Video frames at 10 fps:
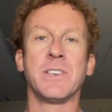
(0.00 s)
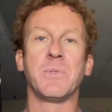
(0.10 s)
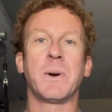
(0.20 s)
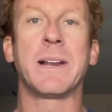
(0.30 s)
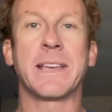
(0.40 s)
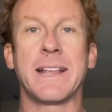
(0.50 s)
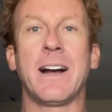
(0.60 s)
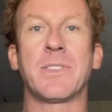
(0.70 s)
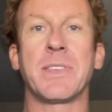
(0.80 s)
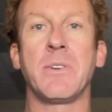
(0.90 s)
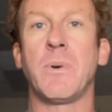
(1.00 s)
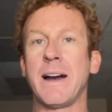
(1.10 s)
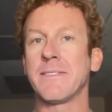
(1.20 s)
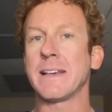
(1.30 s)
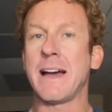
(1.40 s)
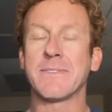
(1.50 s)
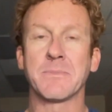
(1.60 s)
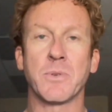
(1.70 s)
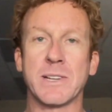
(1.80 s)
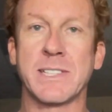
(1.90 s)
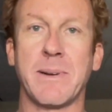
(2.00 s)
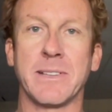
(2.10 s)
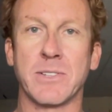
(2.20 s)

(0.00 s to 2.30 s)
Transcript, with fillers: you want to get healthy, you want to have, have some questions about